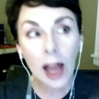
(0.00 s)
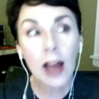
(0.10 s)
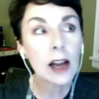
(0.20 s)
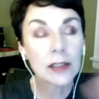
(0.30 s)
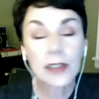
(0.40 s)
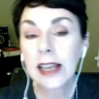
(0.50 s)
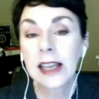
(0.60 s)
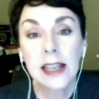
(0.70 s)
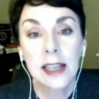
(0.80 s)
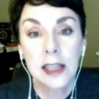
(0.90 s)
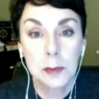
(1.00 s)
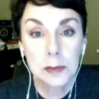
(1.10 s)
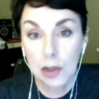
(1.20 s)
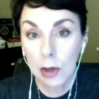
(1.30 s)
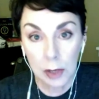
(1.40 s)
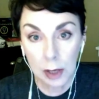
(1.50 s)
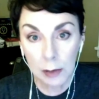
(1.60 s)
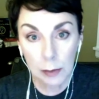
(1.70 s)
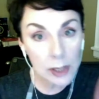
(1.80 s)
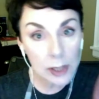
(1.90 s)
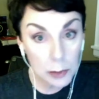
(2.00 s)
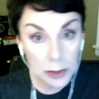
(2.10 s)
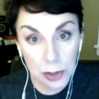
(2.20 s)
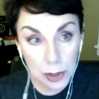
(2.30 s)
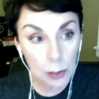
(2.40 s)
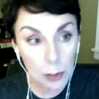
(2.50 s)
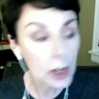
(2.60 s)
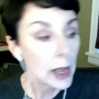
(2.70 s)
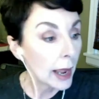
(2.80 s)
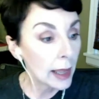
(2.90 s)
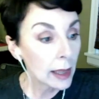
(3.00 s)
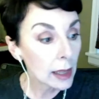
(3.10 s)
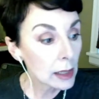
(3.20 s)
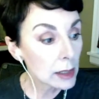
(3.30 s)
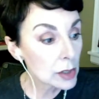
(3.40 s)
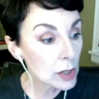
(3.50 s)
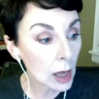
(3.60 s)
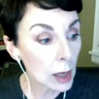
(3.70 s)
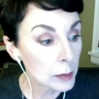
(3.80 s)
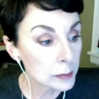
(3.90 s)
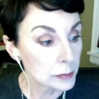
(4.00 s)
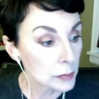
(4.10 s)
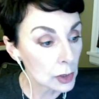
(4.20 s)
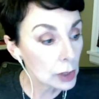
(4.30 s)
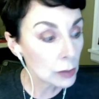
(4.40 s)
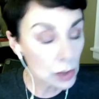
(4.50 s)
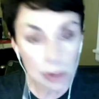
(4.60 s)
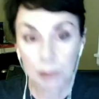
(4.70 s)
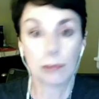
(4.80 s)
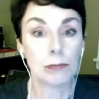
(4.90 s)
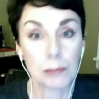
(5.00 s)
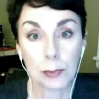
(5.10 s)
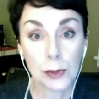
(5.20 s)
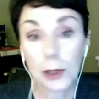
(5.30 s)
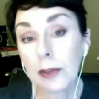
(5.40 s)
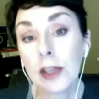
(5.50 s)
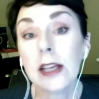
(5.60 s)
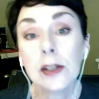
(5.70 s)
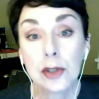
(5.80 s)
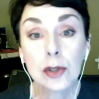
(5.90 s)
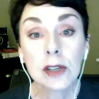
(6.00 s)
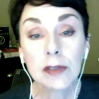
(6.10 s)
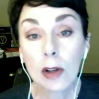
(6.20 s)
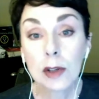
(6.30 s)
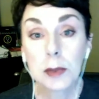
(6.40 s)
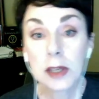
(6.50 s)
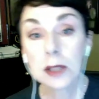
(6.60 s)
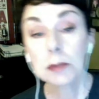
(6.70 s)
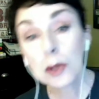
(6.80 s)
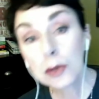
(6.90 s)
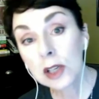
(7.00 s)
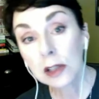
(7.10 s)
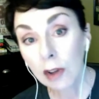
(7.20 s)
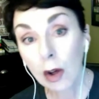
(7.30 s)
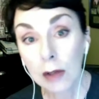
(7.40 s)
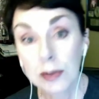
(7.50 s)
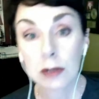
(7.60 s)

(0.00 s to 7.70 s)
EDM genre when it was new, and just the industry evolves because music evolves,